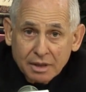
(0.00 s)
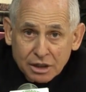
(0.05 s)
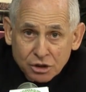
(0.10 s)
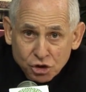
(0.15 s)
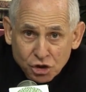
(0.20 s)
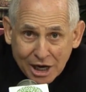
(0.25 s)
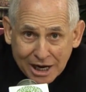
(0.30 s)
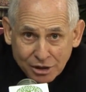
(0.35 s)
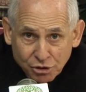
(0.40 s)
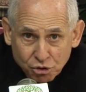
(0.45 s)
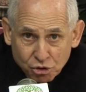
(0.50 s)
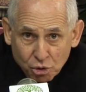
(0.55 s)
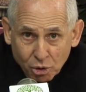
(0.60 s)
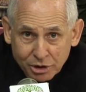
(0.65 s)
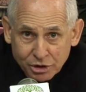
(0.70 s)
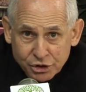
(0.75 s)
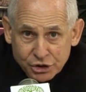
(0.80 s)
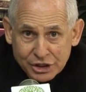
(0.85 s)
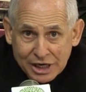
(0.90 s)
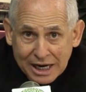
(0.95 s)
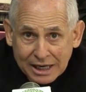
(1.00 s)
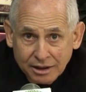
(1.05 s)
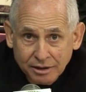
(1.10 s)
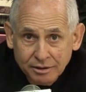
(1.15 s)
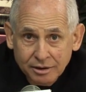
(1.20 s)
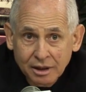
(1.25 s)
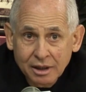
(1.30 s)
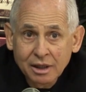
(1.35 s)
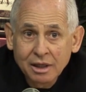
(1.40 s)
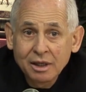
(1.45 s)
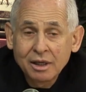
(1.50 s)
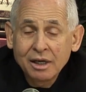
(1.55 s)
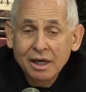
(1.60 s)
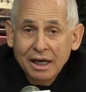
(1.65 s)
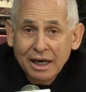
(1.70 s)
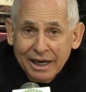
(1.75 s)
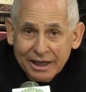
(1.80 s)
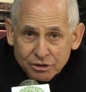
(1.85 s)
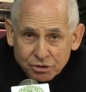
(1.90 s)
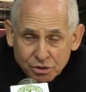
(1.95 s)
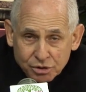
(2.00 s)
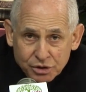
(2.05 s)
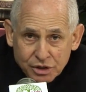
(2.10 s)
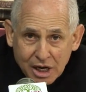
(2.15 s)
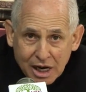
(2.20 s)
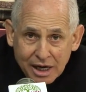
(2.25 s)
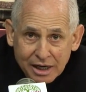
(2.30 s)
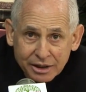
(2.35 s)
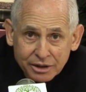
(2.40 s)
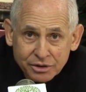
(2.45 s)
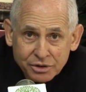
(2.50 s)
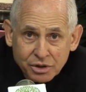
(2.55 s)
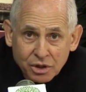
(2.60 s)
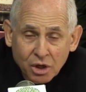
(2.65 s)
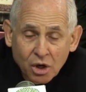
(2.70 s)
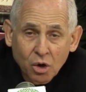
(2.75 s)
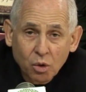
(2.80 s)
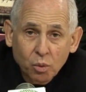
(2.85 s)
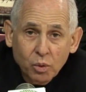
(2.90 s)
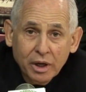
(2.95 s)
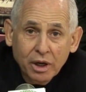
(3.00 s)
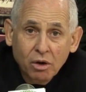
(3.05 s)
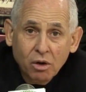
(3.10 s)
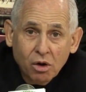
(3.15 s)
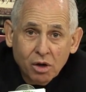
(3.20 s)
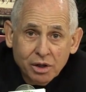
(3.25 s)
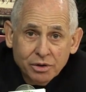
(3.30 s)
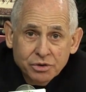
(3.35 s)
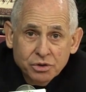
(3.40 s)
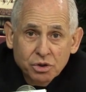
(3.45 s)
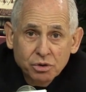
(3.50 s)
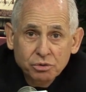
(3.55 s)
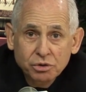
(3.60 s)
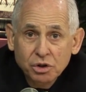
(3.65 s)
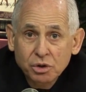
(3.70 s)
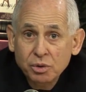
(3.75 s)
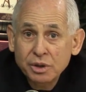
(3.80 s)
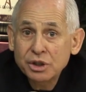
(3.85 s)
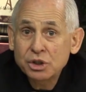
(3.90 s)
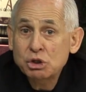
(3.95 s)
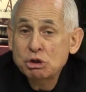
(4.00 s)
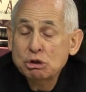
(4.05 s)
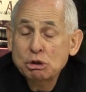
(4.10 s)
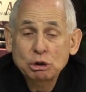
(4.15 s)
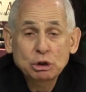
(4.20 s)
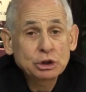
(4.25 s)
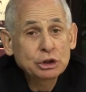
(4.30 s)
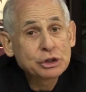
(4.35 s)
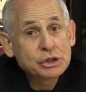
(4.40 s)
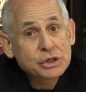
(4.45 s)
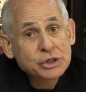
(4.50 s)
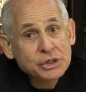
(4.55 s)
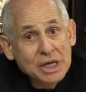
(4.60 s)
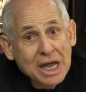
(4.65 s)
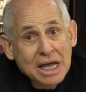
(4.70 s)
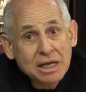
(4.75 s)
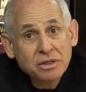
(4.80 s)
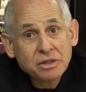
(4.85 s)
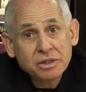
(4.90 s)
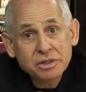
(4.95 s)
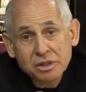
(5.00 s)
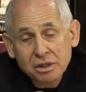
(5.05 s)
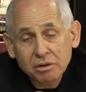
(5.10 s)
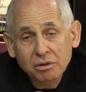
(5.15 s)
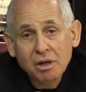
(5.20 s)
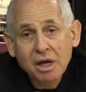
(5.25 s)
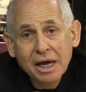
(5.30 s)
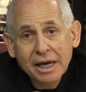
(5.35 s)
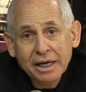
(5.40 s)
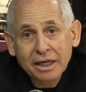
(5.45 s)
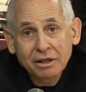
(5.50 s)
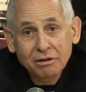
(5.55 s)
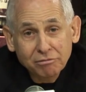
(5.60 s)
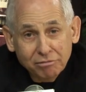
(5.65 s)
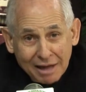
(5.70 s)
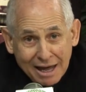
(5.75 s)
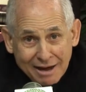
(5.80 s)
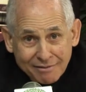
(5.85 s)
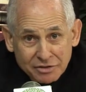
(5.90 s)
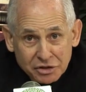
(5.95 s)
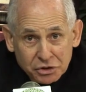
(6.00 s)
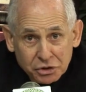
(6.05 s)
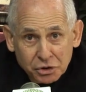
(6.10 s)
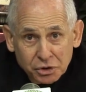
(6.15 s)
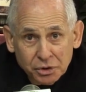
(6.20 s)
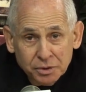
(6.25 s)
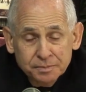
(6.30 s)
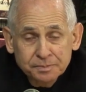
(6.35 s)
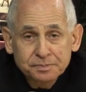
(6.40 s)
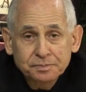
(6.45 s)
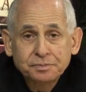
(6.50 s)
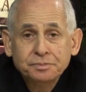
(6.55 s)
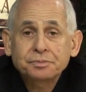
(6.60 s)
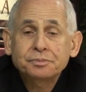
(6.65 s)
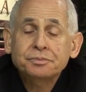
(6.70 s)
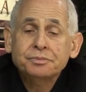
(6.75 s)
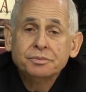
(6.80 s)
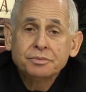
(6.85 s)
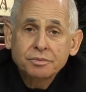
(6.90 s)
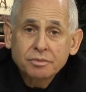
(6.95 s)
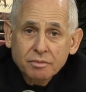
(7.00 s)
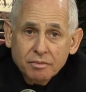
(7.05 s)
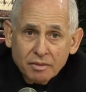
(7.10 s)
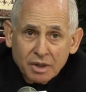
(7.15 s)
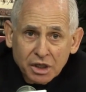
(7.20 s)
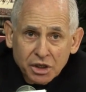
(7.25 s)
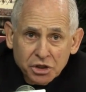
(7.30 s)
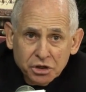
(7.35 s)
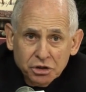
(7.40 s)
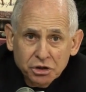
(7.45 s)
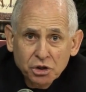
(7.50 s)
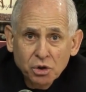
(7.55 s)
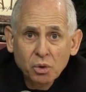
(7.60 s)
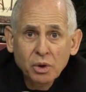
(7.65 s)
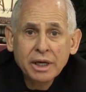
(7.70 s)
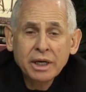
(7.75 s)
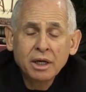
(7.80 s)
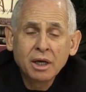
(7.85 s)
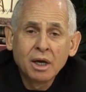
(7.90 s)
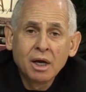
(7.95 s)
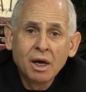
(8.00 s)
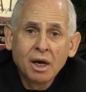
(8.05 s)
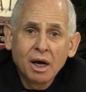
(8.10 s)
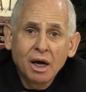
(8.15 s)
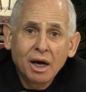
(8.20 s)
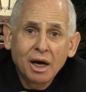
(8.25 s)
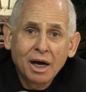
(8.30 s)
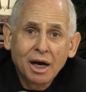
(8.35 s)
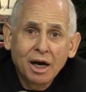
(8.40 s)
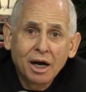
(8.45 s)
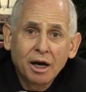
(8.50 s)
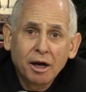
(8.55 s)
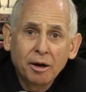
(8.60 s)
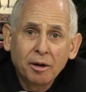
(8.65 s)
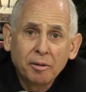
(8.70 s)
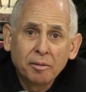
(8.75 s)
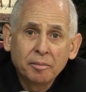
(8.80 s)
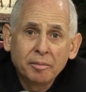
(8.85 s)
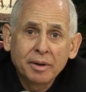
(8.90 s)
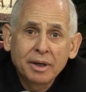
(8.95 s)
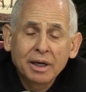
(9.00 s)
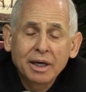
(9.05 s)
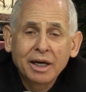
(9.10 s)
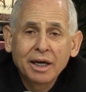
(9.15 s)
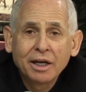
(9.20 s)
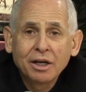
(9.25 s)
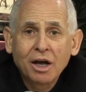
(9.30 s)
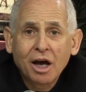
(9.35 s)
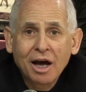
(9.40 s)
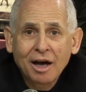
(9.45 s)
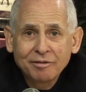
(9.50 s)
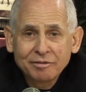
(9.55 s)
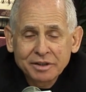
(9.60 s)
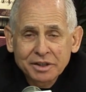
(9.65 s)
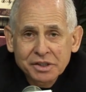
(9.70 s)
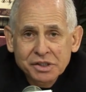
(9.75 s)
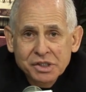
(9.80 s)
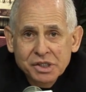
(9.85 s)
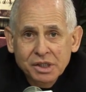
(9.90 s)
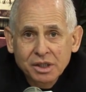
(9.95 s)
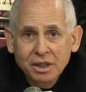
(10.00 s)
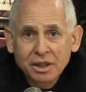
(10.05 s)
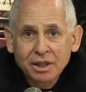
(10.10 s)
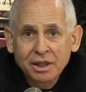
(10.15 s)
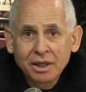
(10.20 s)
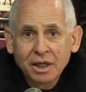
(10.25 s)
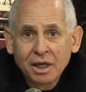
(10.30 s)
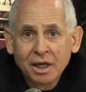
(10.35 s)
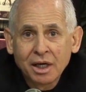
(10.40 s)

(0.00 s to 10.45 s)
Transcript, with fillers: change your state. Exercise will also do it. Certain scents like lavender can do it. And obviously,